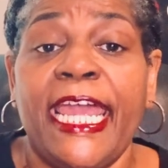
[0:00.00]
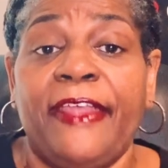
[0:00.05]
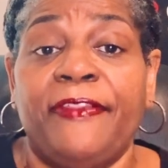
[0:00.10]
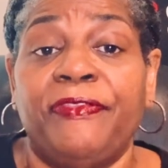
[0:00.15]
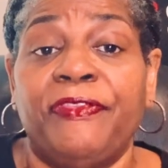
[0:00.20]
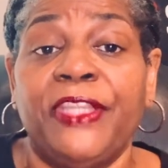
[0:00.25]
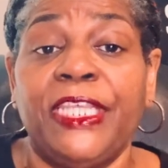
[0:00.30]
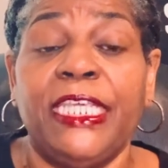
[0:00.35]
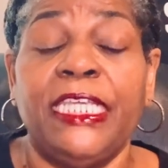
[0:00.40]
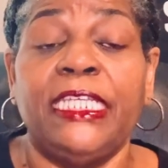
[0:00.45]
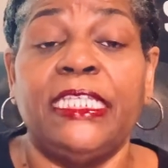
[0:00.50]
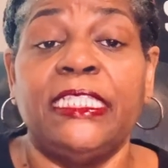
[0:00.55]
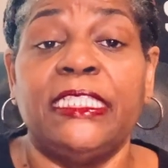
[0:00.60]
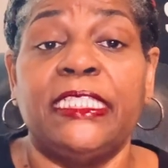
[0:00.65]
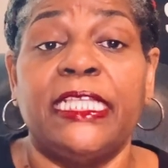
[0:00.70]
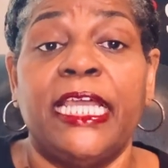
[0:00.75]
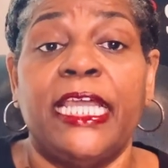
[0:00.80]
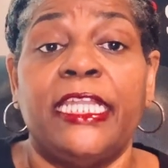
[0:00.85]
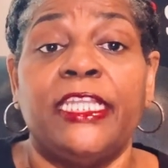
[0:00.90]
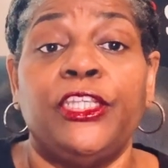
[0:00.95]
and
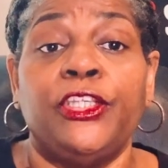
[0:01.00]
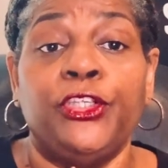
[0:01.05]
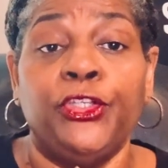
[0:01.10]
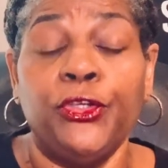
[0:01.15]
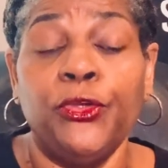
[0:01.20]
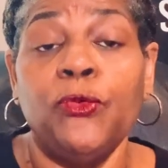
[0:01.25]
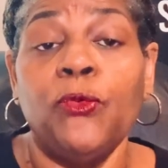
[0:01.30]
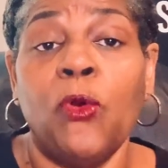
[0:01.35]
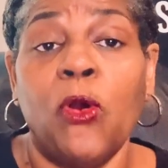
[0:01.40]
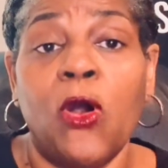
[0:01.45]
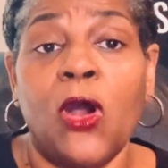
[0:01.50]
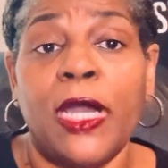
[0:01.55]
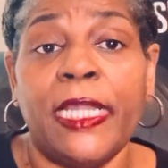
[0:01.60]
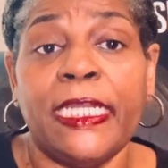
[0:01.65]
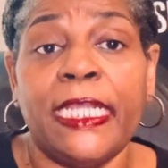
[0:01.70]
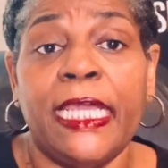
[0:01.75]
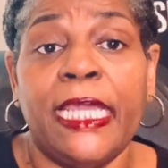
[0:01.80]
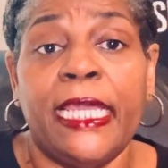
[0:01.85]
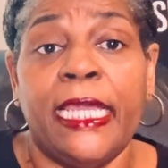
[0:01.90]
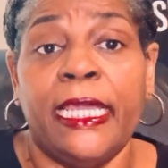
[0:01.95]
things that you want